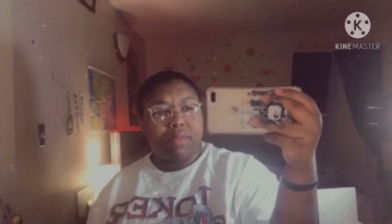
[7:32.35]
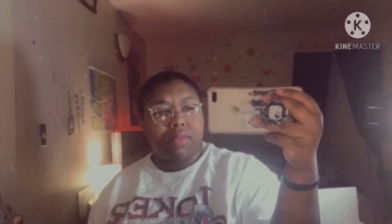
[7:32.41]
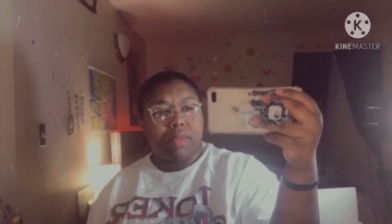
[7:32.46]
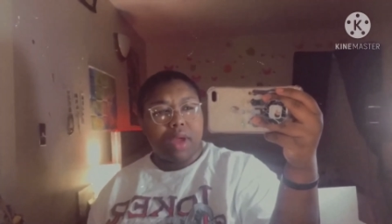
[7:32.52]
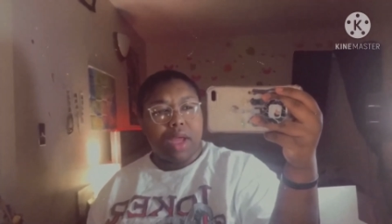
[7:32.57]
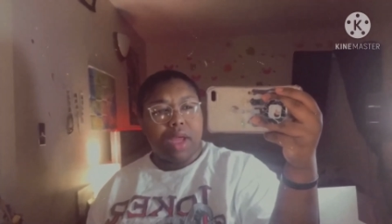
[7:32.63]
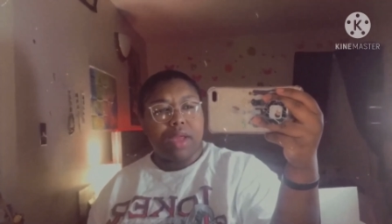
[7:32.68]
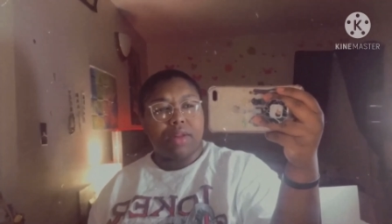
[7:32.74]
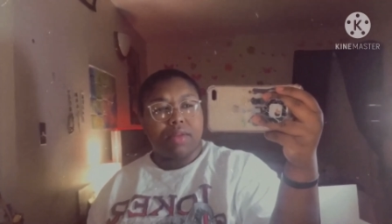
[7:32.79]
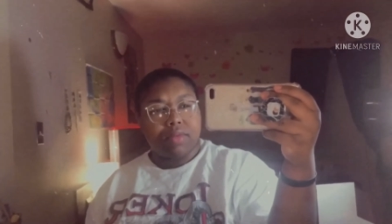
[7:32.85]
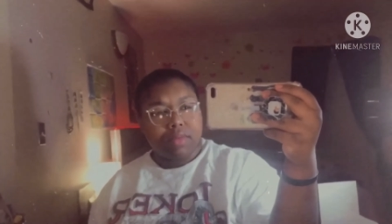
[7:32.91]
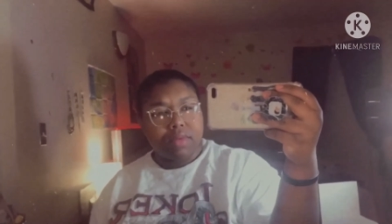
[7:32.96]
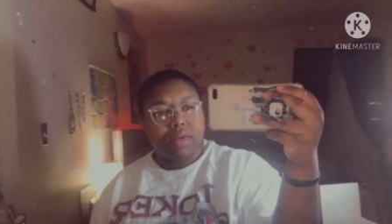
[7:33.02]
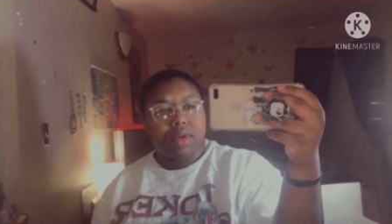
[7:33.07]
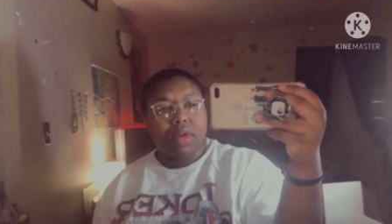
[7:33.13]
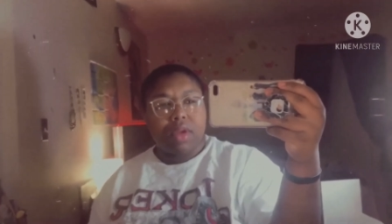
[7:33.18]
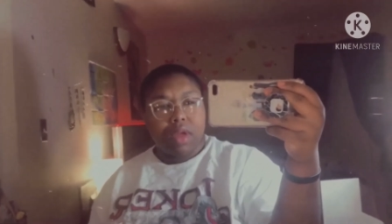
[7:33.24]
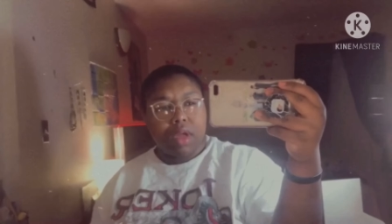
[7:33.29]

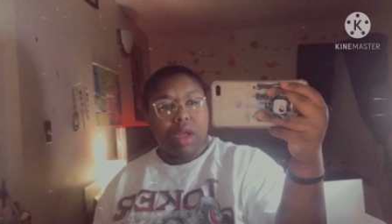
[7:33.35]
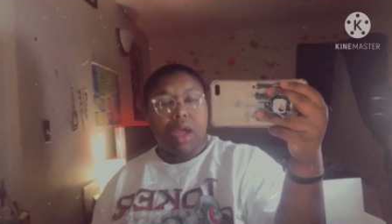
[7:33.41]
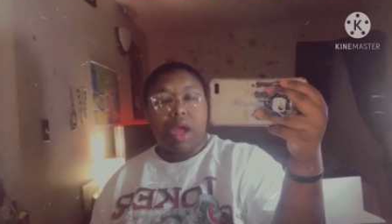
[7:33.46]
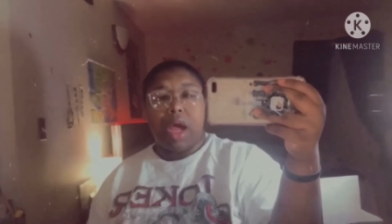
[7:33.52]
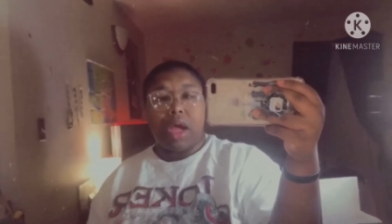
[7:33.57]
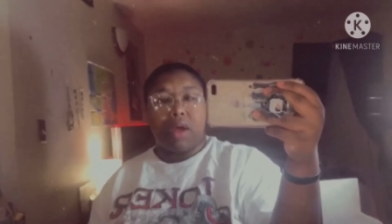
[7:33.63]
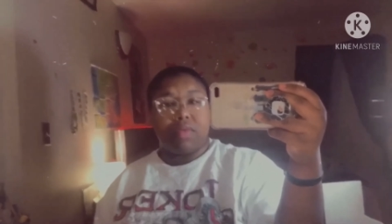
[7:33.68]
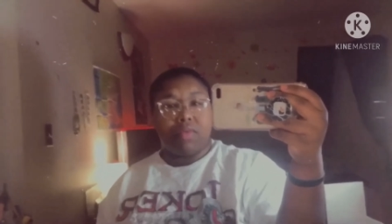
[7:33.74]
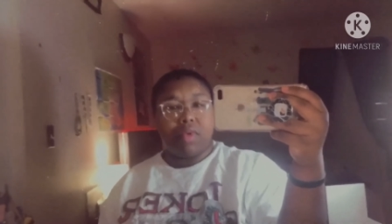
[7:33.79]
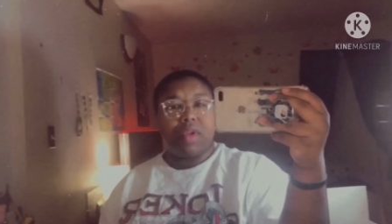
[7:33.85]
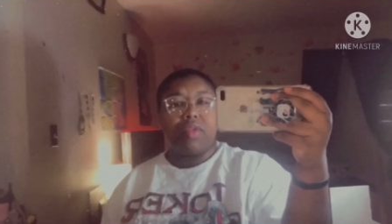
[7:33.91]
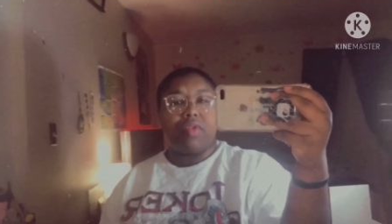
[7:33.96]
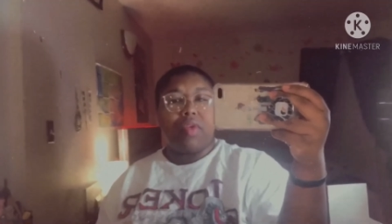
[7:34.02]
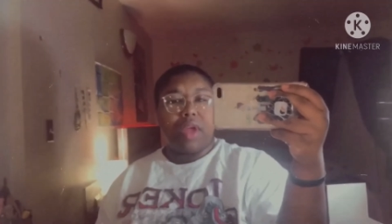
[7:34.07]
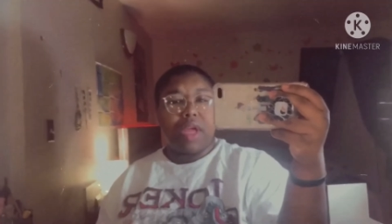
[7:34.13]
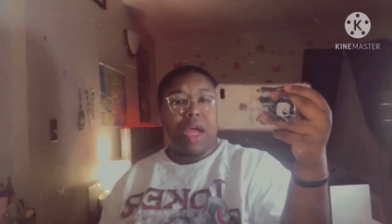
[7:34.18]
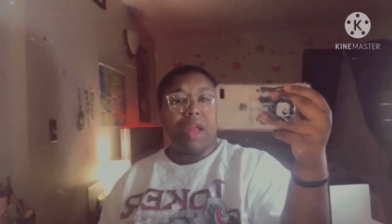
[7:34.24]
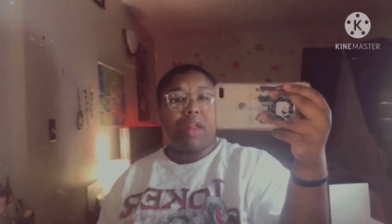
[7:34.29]
I I really
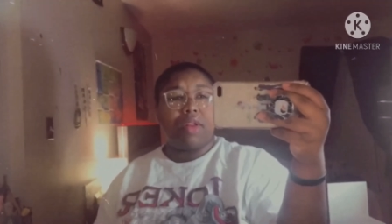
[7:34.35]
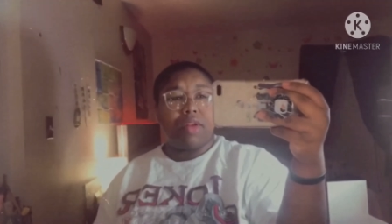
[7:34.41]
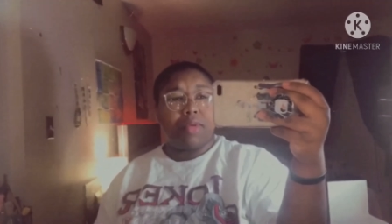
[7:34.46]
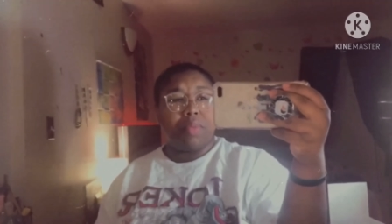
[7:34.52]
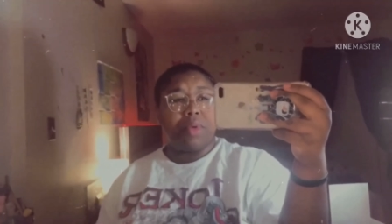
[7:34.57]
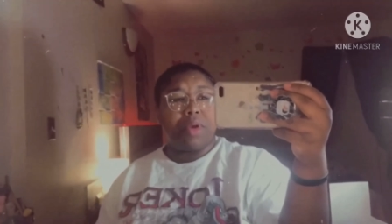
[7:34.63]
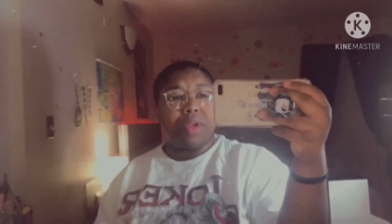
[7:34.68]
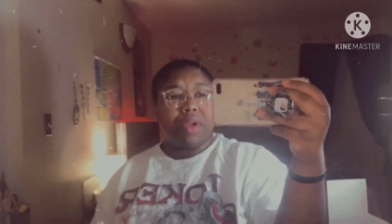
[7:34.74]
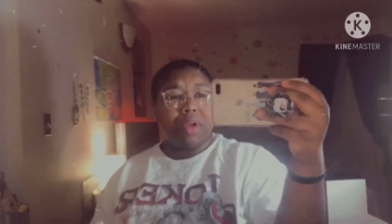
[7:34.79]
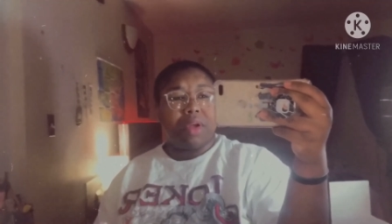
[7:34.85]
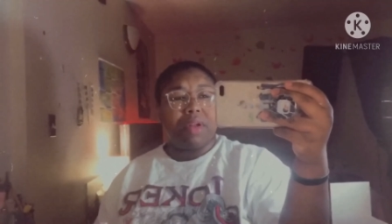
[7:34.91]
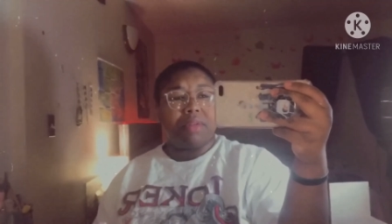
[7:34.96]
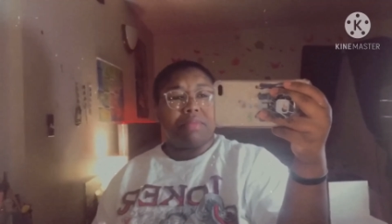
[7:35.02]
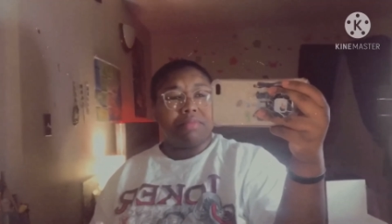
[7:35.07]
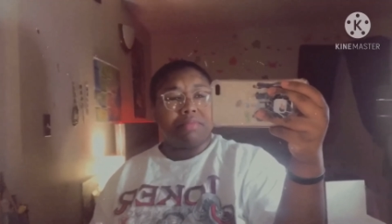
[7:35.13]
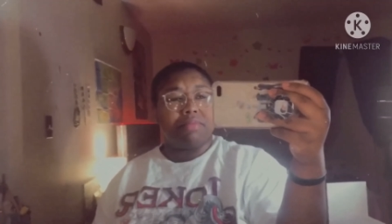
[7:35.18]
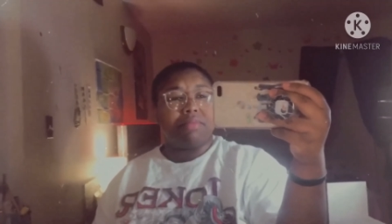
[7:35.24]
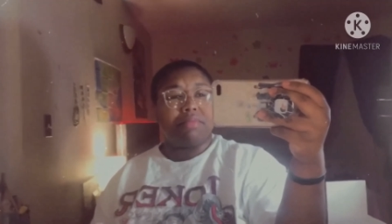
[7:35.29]
think I looked pretty good.
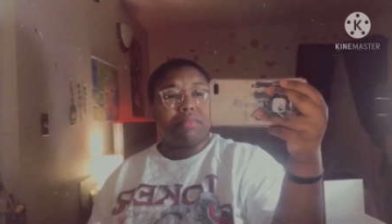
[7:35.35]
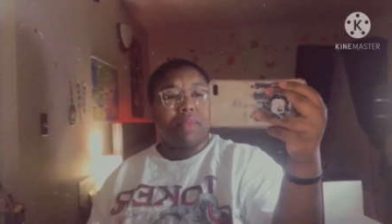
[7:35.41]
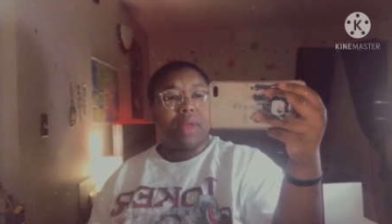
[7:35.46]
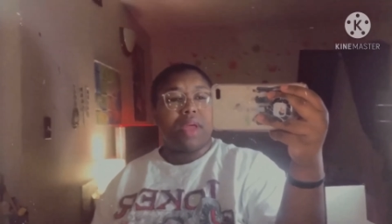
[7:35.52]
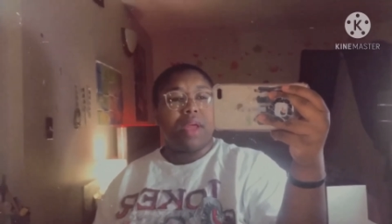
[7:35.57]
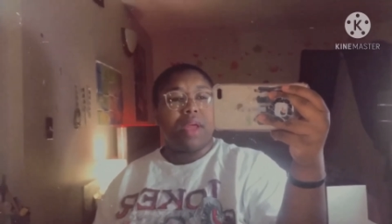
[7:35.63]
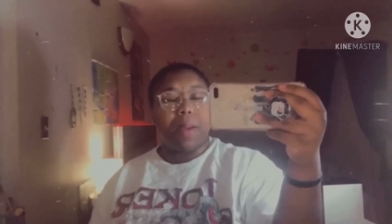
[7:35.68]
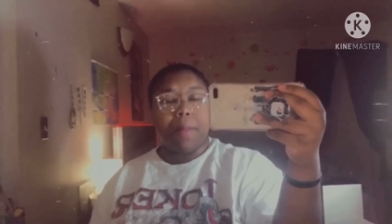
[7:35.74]
Like